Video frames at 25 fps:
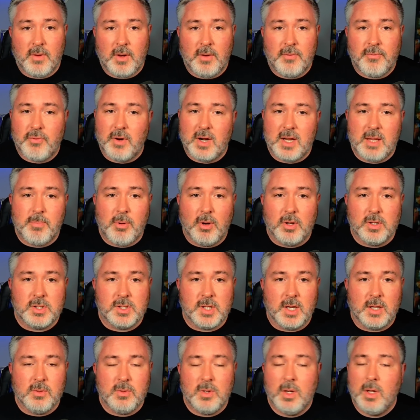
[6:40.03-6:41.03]
Freddie Potts,
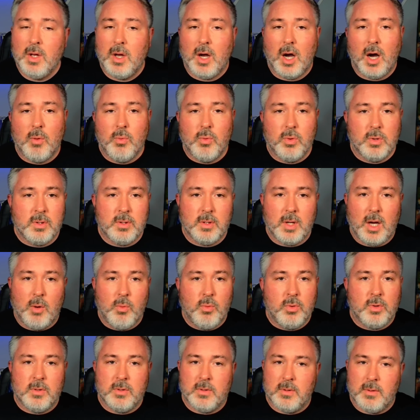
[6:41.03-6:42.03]
though, I
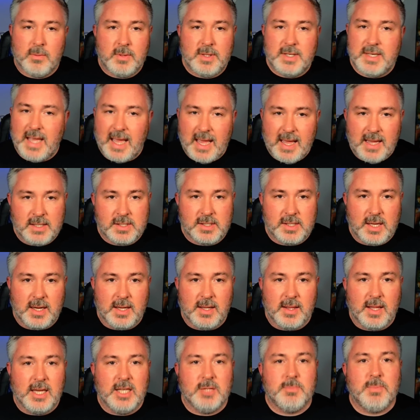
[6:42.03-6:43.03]
wouldn't dare say
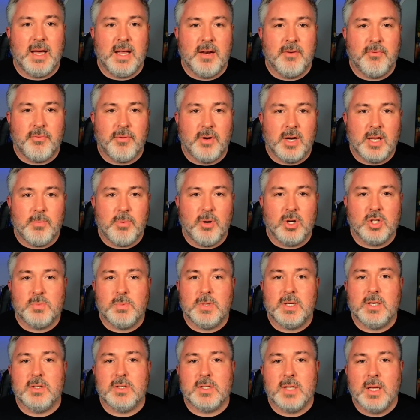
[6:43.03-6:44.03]
that he's better than Freddie Potts,
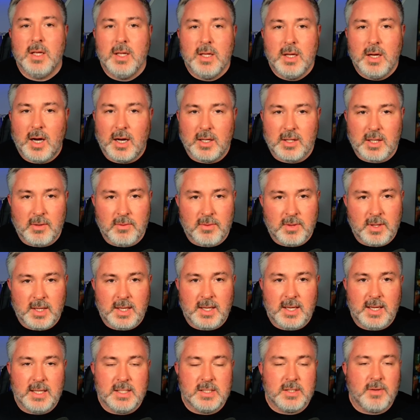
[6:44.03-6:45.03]
because I don't think
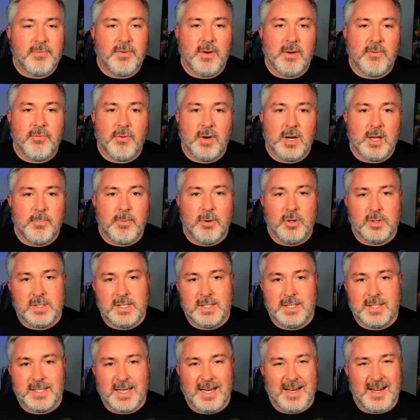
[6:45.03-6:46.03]
he is. I think Freddie
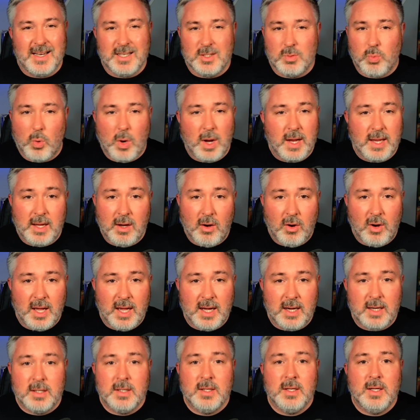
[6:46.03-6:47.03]
Potts' ceiling's way
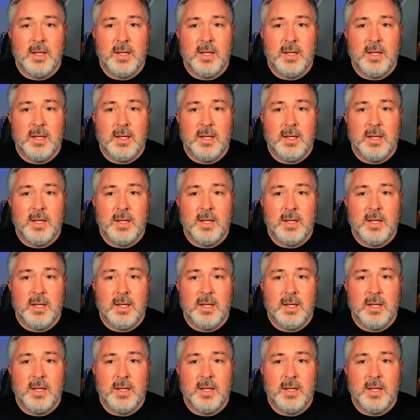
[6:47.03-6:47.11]
higher.